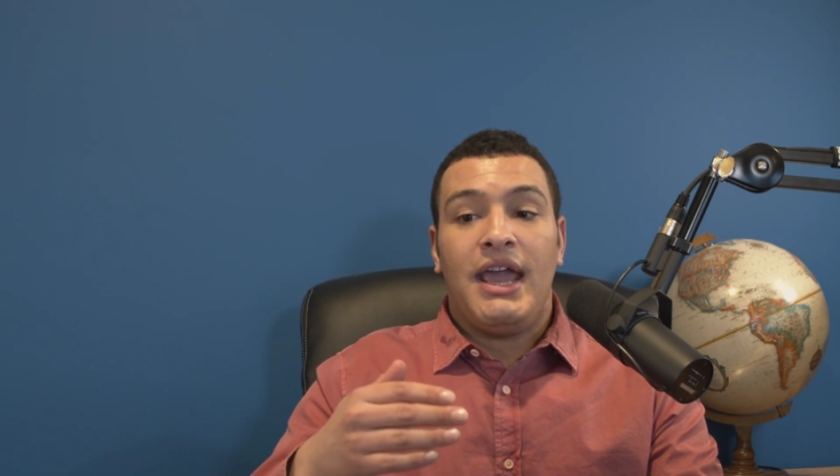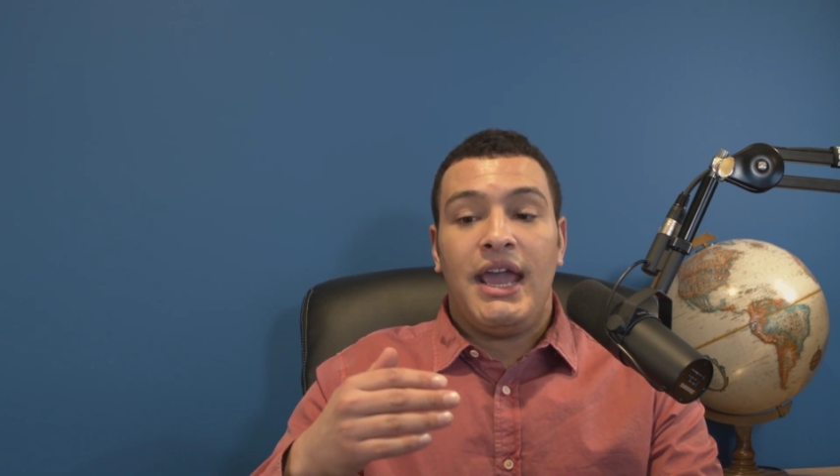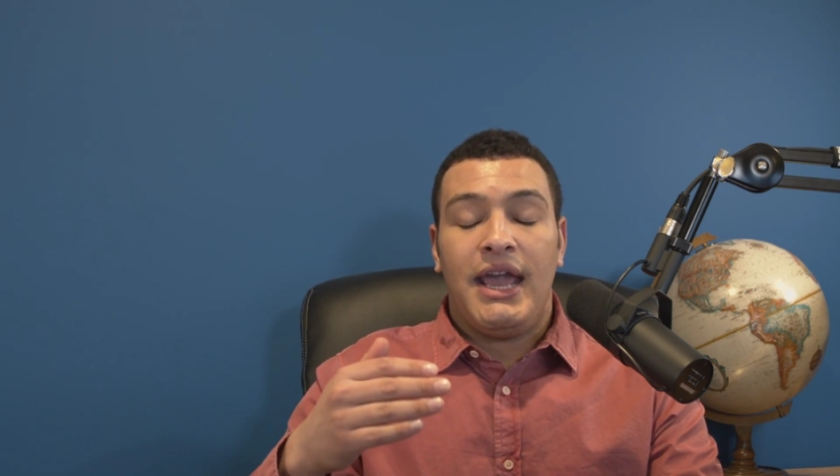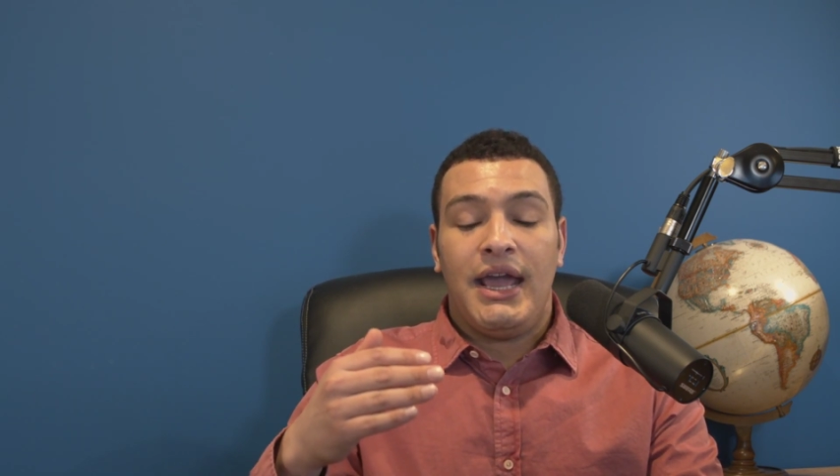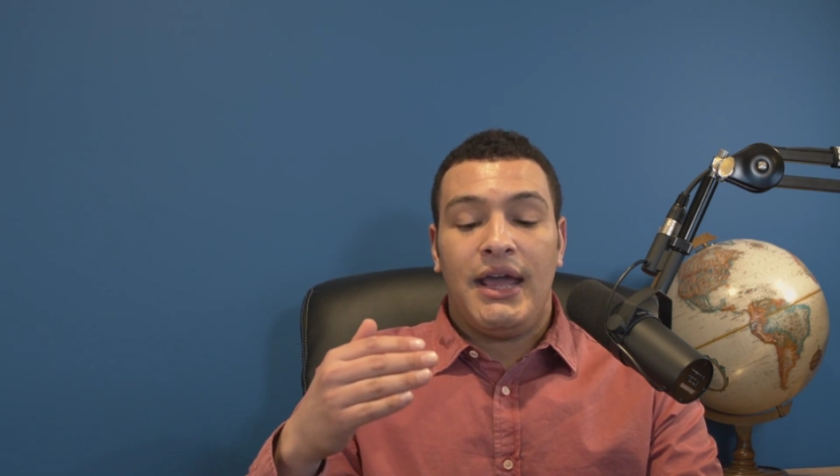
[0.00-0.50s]

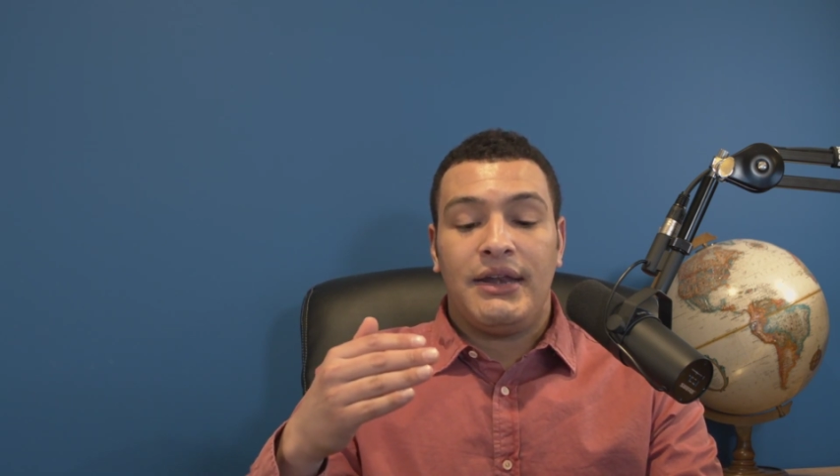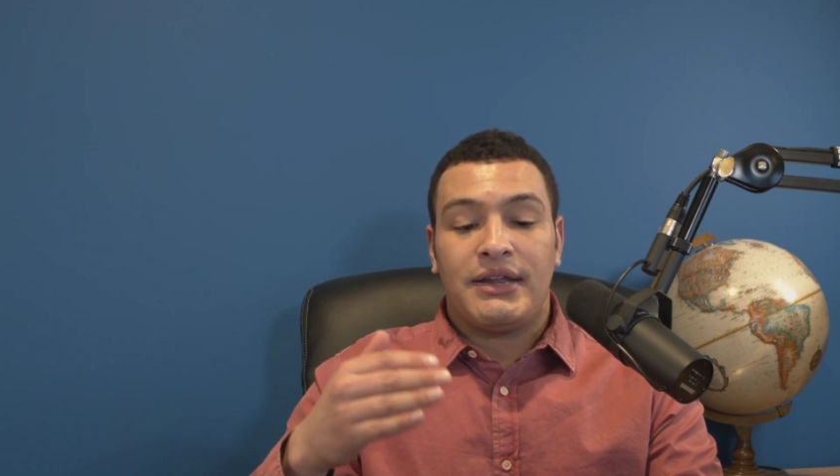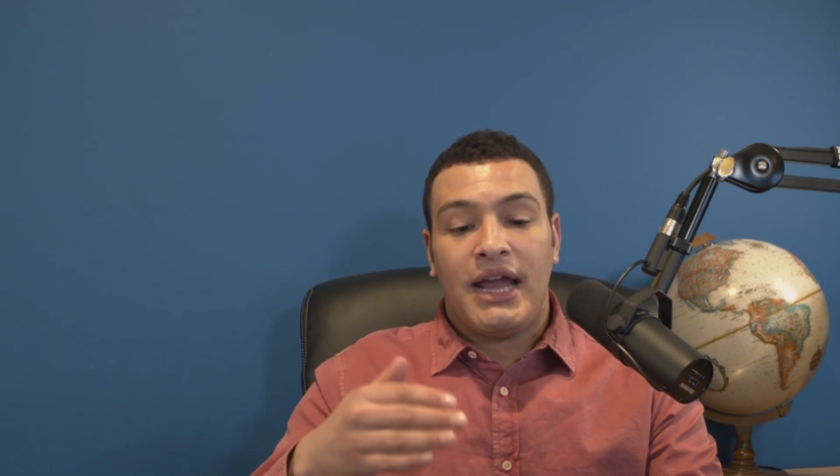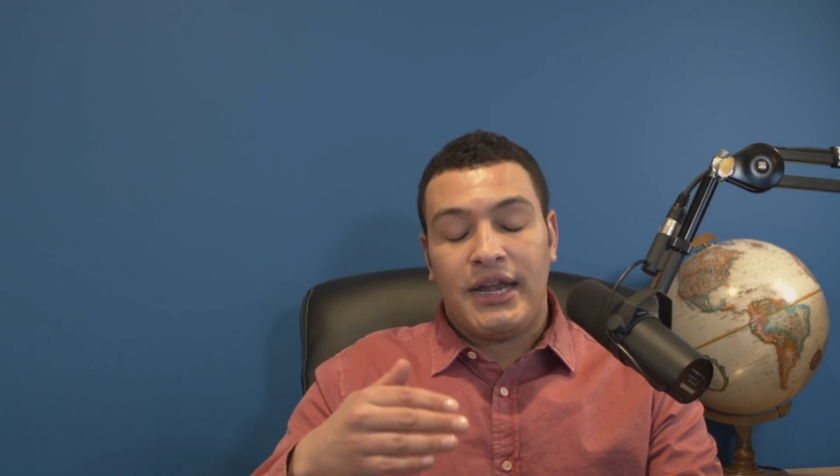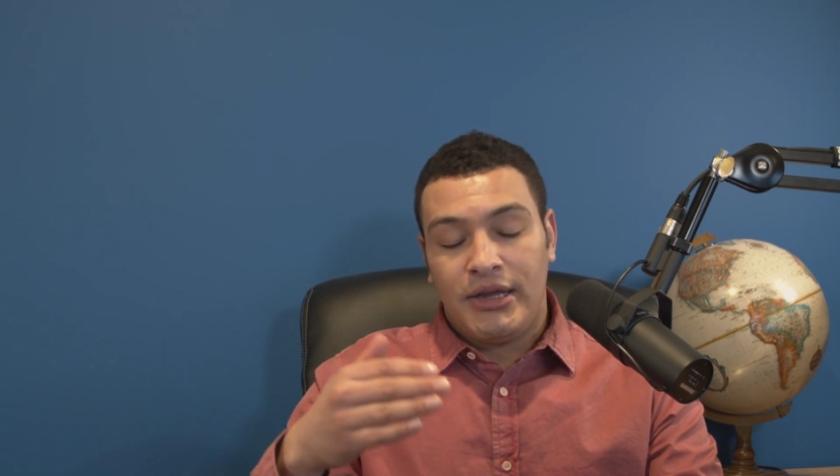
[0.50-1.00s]
and
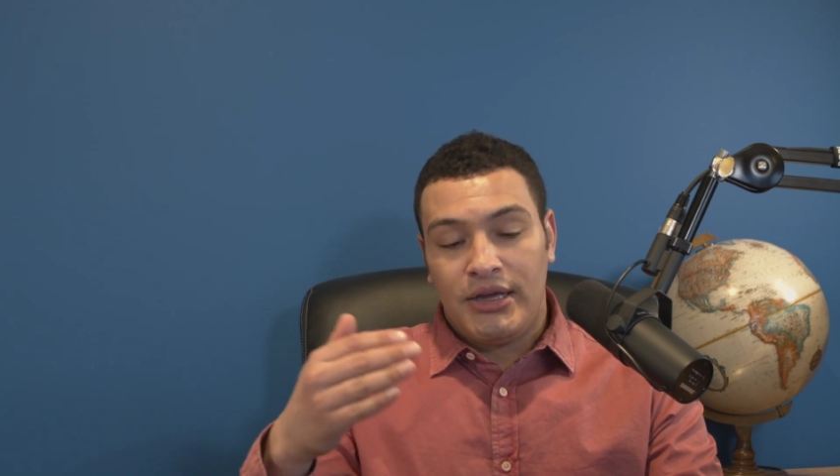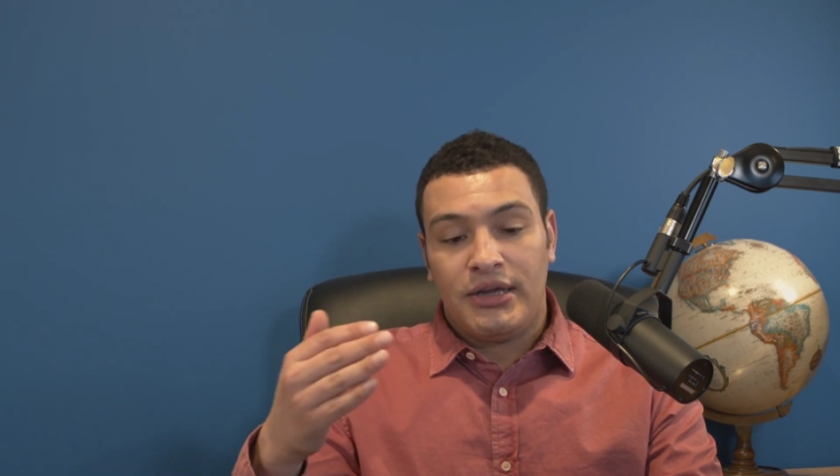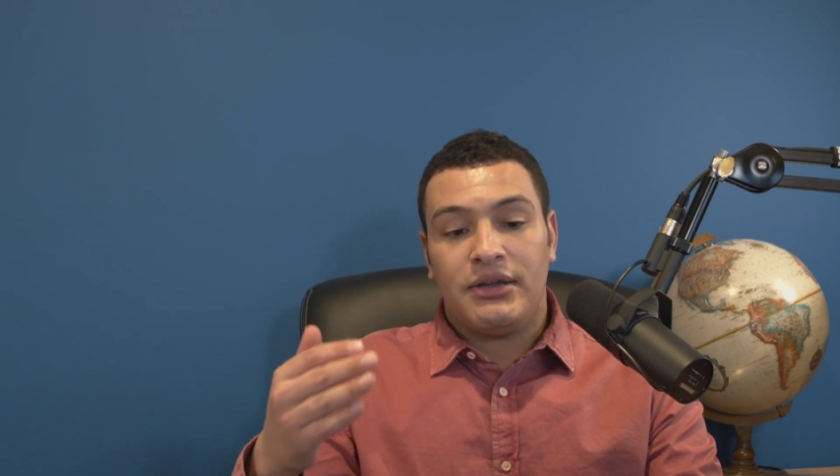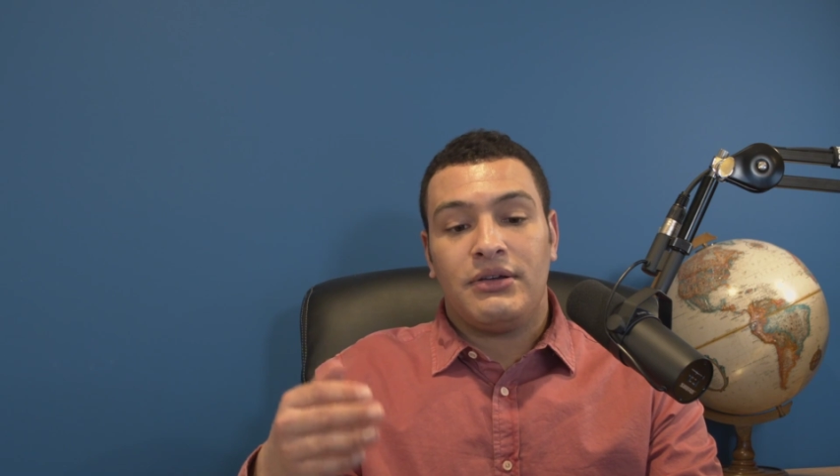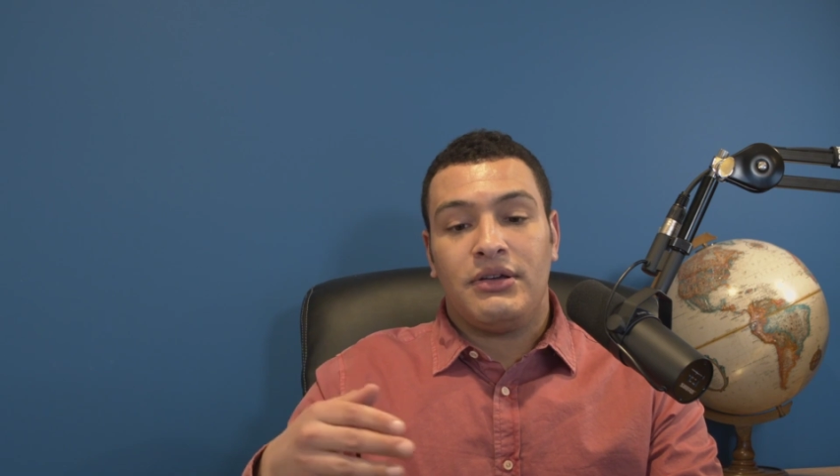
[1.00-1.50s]
kind of,